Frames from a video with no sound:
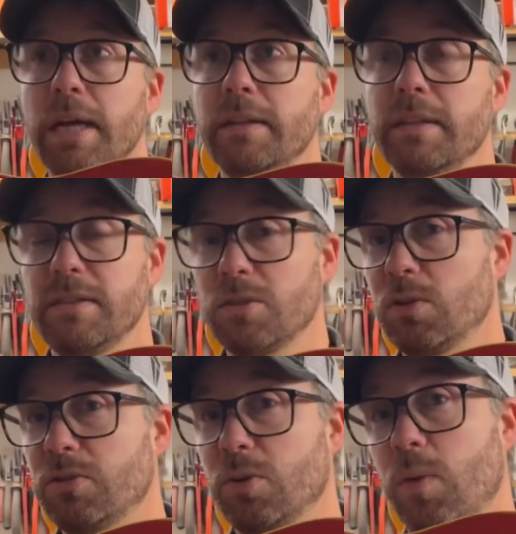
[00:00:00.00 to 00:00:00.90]
This is
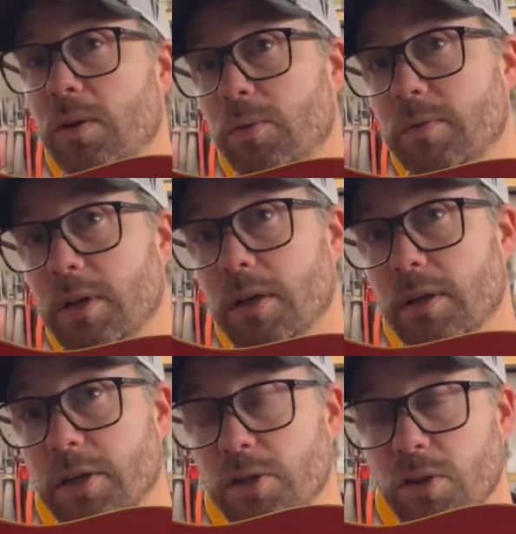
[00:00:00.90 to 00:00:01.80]
also one of the
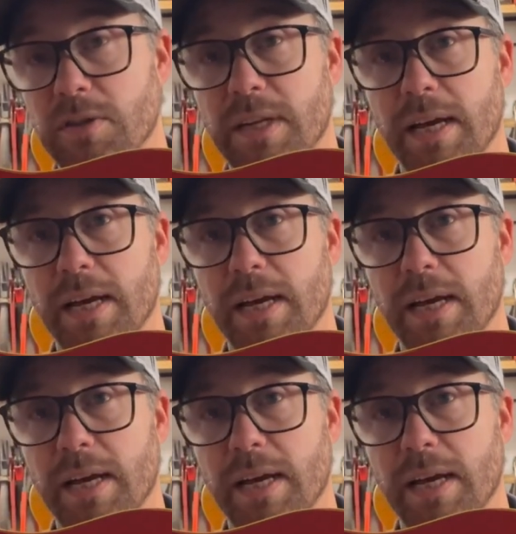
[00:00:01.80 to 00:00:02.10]
guitars that